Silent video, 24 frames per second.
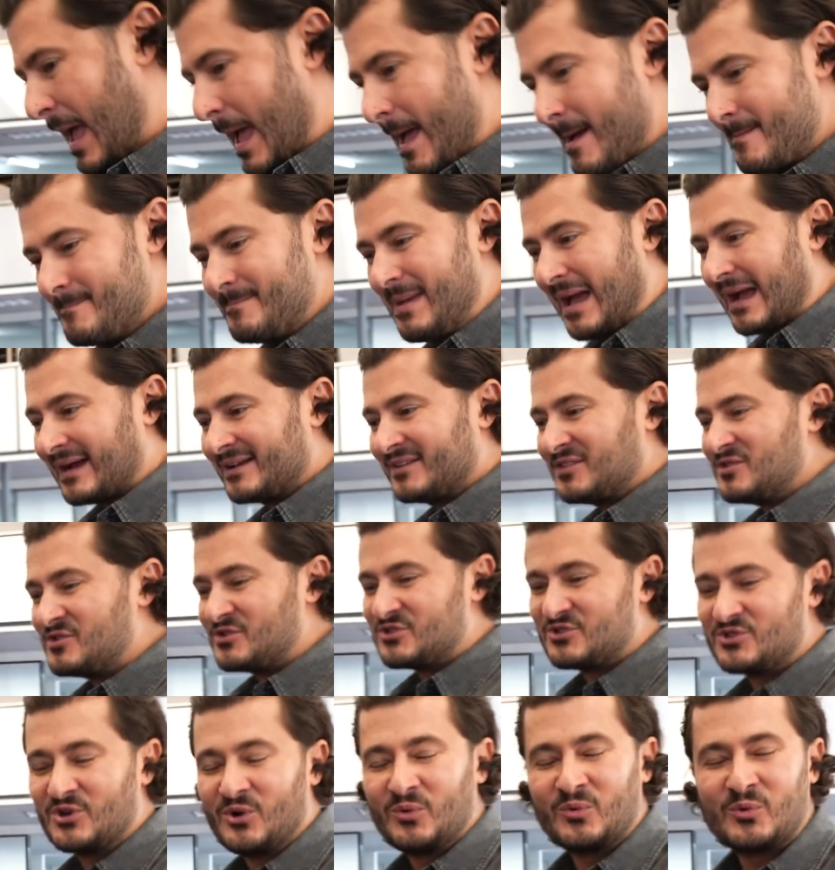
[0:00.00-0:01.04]
Back in the
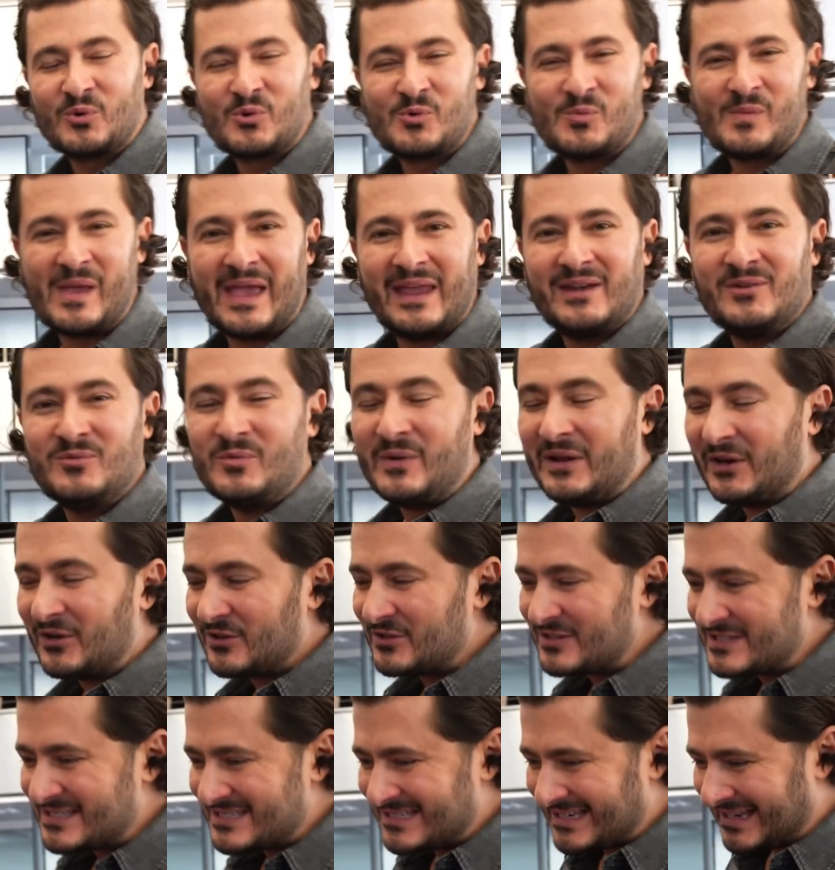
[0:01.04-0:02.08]
showroom, and we're
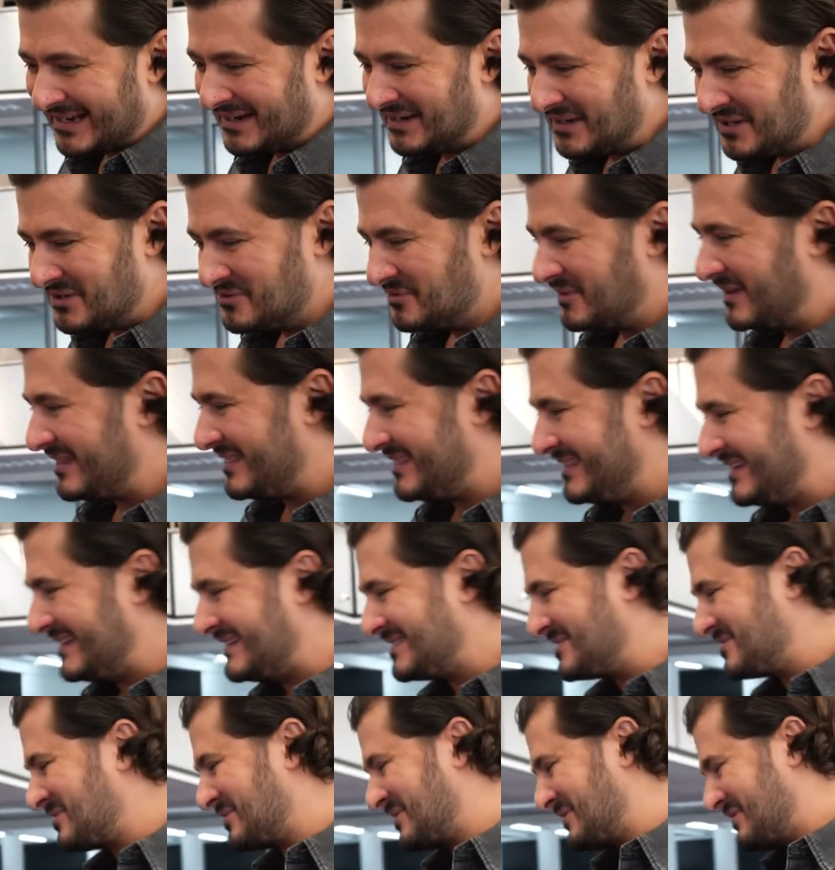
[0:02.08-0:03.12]
standing with the
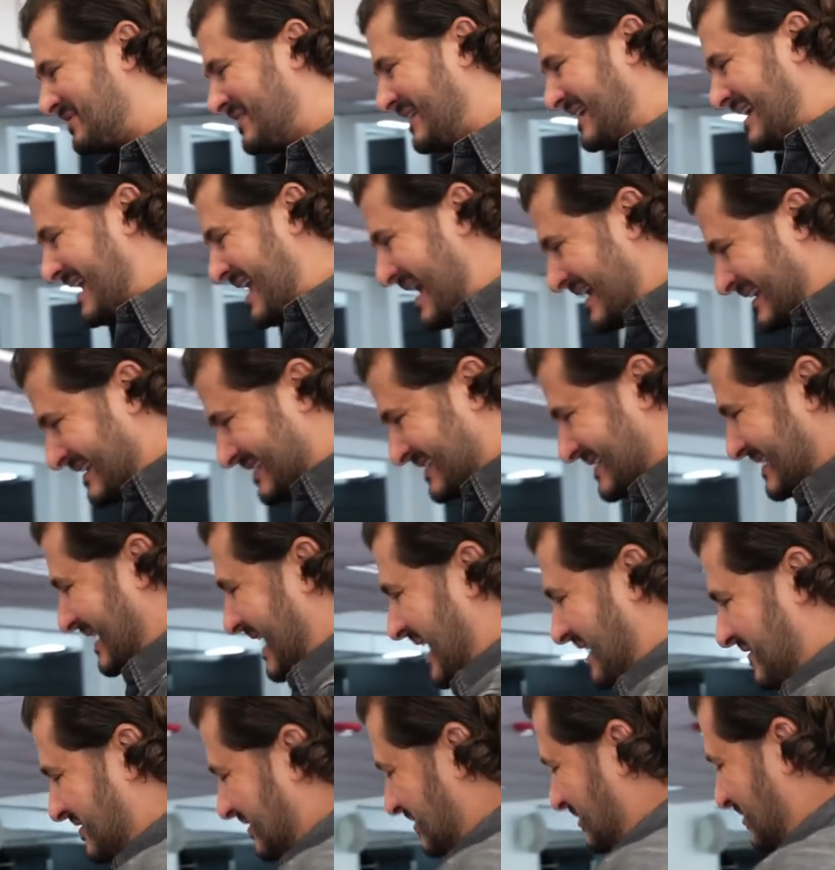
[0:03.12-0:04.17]
sort of next
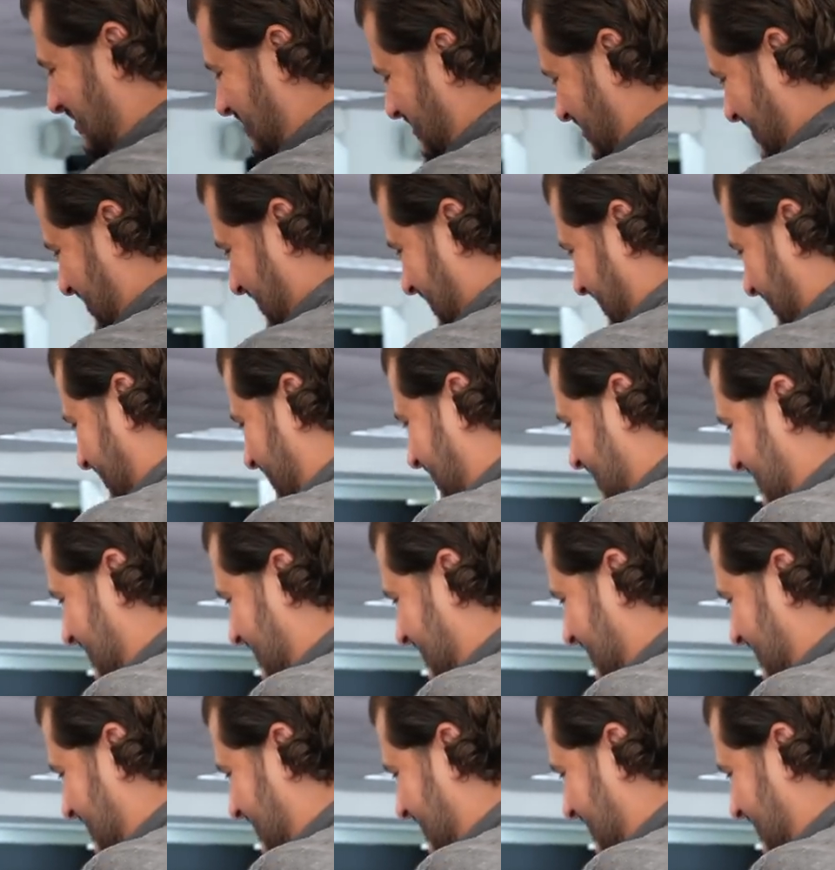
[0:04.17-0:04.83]
evolution of the